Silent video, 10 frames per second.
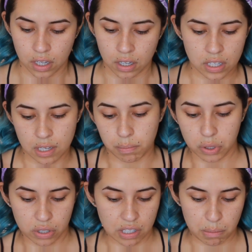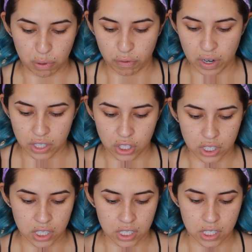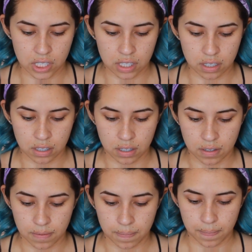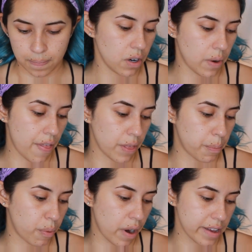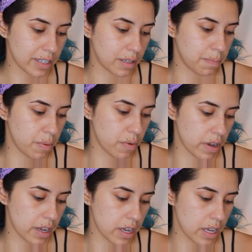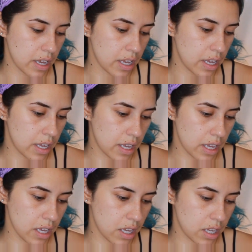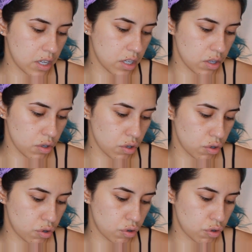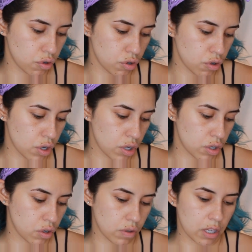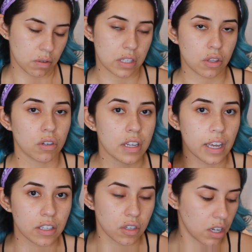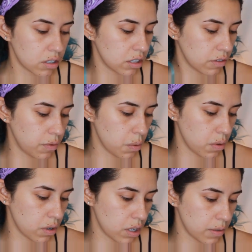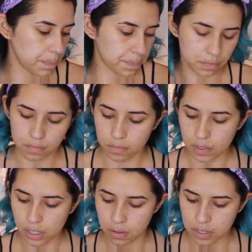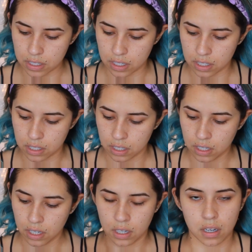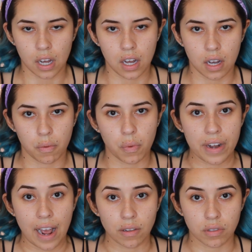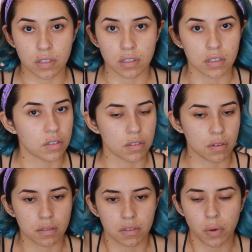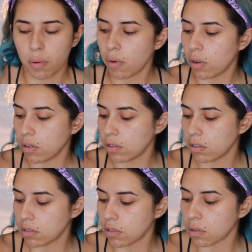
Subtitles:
It says it blurs imperfections. Oh, and the price point is... So this was $38 for, what is this? 1 ounce. Normal